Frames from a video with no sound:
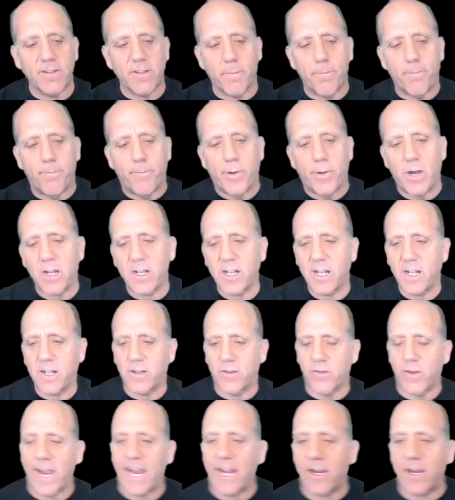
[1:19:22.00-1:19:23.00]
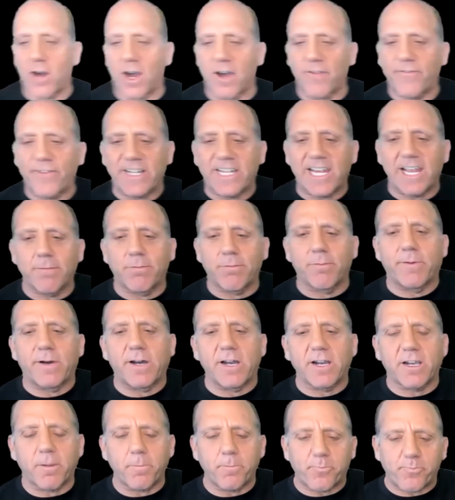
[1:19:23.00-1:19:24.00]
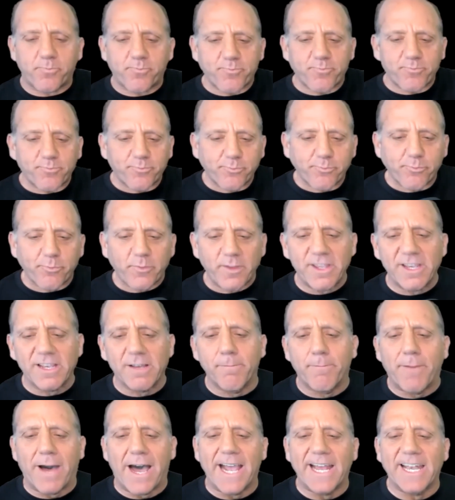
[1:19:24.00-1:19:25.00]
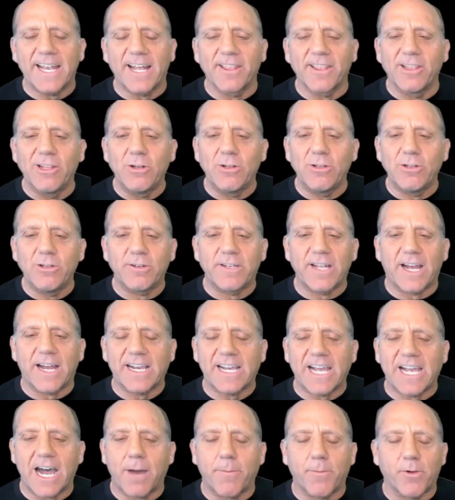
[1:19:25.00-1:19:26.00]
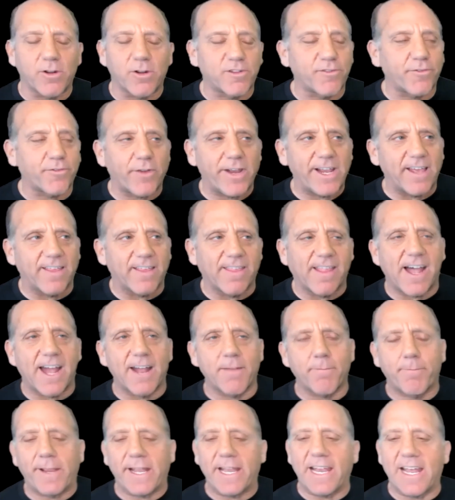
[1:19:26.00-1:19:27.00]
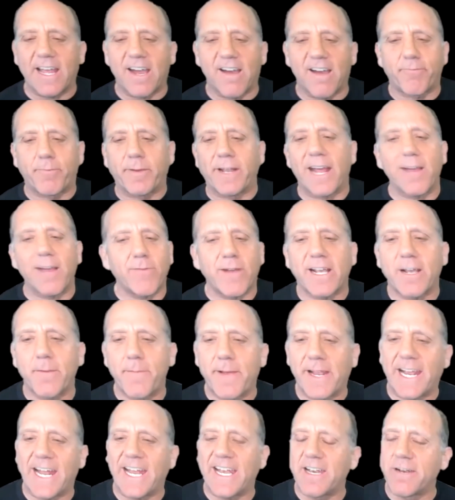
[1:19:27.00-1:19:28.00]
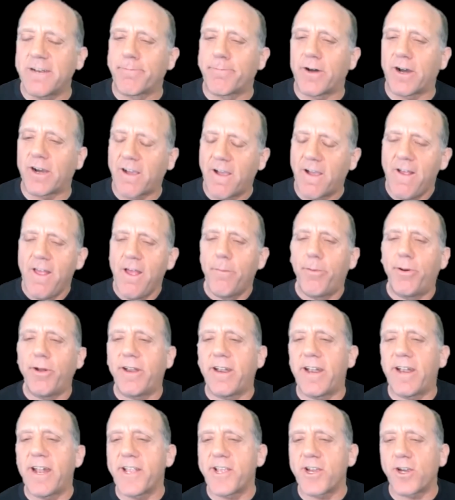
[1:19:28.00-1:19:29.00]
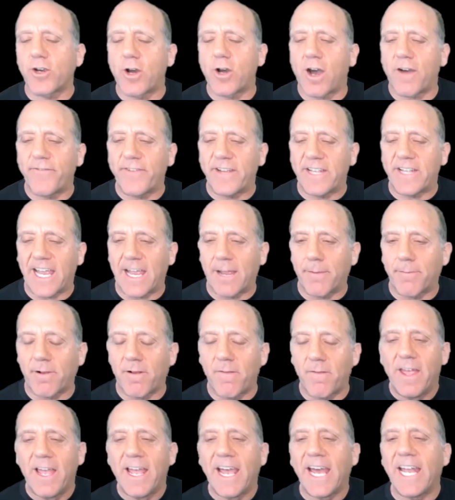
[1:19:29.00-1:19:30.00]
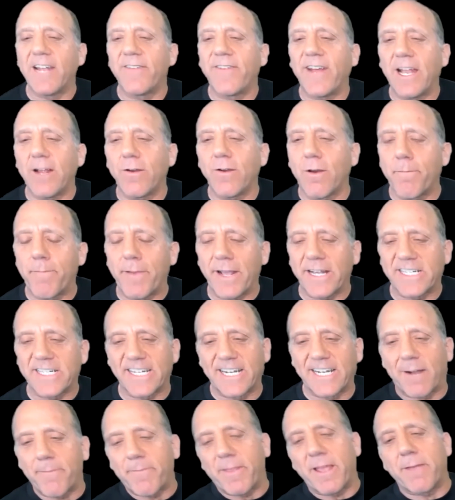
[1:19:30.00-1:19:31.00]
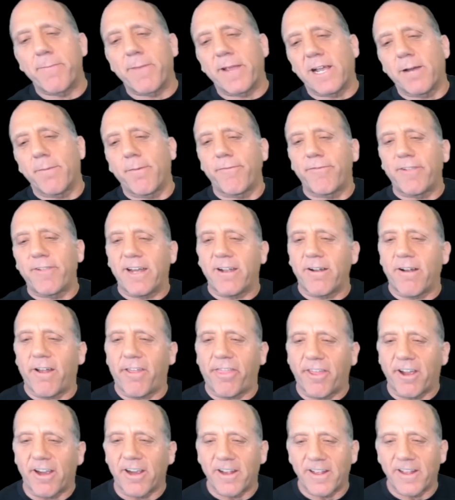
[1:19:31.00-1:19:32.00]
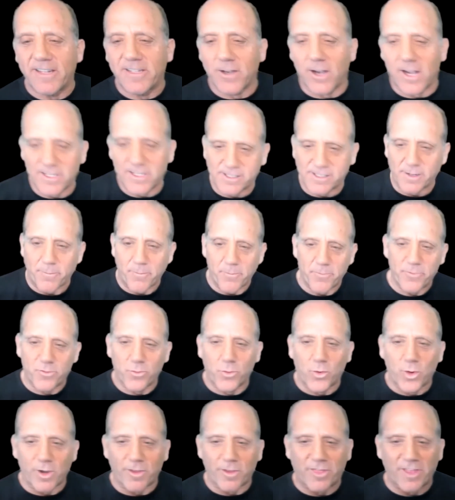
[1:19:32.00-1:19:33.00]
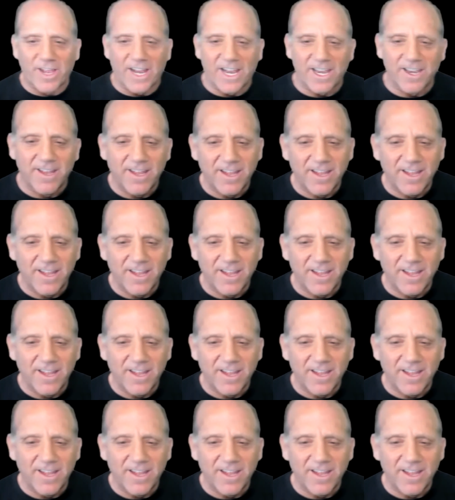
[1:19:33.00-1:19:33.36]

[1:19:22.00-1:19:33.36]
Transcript: a book, great coffee table book You can buy it on lulu.com or it's free online PDF, but I recommend getting the book, put it on your coffee table, and if anyone picks it up, they become a flat earther. It's awesome. It's worth it.